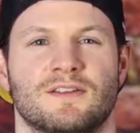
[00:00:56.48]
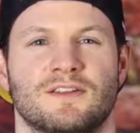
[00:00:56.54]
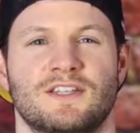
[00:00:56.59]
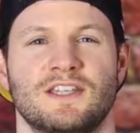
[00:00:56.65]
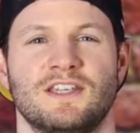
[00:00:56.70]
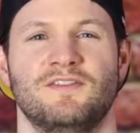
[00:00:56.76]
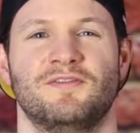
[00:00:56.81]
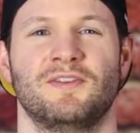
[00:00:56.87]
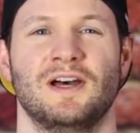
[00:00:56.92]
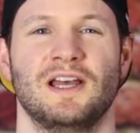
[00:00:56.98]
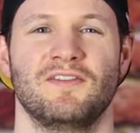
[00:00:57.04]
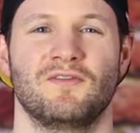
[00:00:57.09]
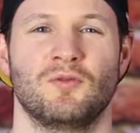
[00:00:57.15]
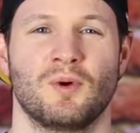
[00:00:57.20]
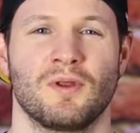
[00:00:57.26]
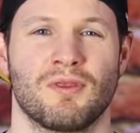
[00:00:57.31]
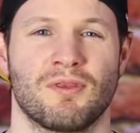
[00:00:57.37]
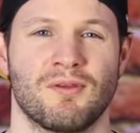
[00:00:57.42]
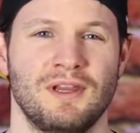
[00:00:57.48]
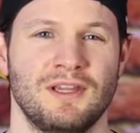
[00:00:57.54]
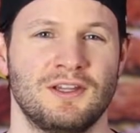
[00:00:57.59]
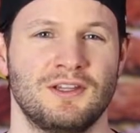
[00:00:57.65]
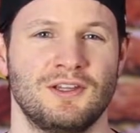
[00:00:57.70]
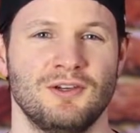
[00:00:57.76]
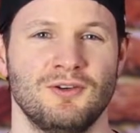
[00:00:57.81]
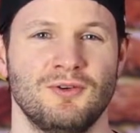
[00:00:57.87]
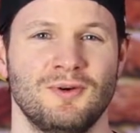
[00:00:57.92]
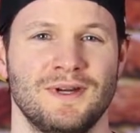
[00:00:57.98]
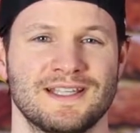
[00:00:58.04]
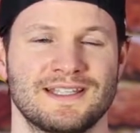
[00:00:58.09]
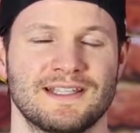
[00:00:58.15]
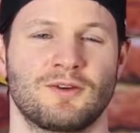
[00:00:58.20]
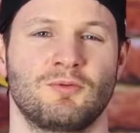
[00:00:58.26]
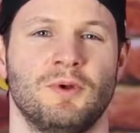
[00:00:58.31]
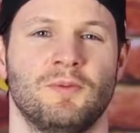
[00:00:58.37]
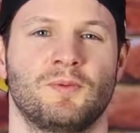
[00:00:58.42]
The G513Q
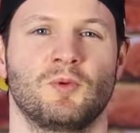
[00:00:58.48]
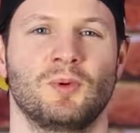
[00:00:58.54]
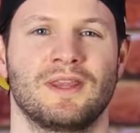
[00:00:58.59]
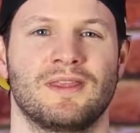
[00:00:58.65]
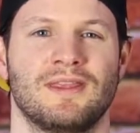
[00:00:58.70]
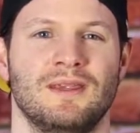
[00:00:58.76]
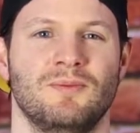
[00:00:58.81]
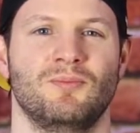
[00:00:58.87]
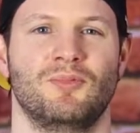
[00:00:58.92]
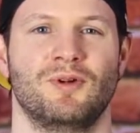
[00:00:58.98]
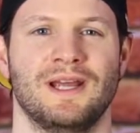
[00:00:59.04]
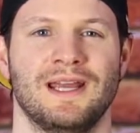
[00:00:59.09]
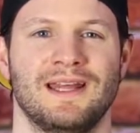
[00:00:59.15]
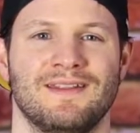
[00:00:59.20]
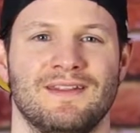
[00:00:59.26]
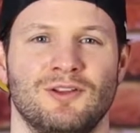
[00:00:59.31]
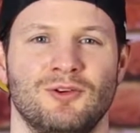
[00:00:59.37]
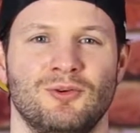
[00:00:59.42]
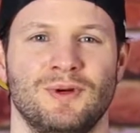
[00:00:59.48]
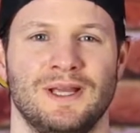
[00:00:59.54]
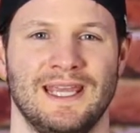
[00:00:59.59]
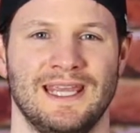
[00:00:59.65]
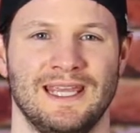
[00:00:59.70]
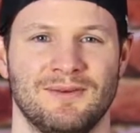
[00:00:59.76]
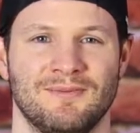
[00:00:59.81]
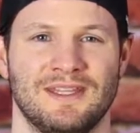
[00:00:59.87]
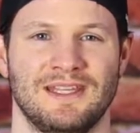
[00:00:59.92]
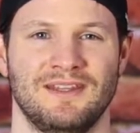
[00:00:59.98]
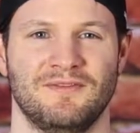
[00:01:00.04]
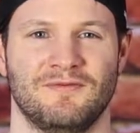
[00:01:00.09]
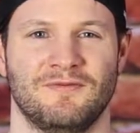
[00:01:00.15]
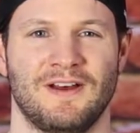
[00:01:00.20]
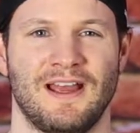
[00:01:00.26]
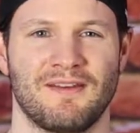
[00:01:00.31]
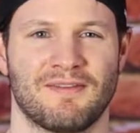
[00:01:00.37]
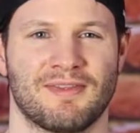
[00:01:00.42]
is equipped with the brand new AMD
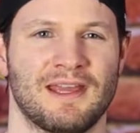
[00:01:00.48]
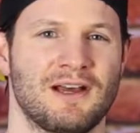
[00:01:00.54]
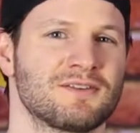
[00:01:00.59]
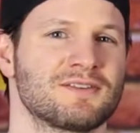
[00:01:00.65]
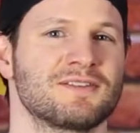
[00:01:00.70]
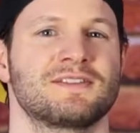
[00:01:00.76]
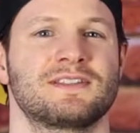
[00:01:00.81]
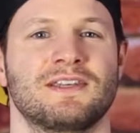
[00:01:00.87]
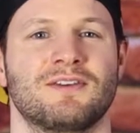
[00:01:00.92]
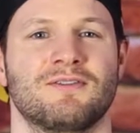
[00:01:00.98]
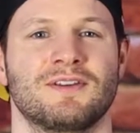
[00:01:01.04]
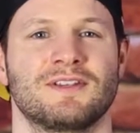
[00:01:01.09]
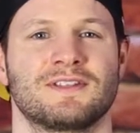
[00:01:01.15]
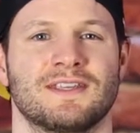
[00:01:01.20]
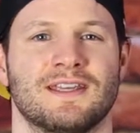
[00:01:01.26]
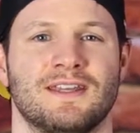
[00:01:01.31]
5000 series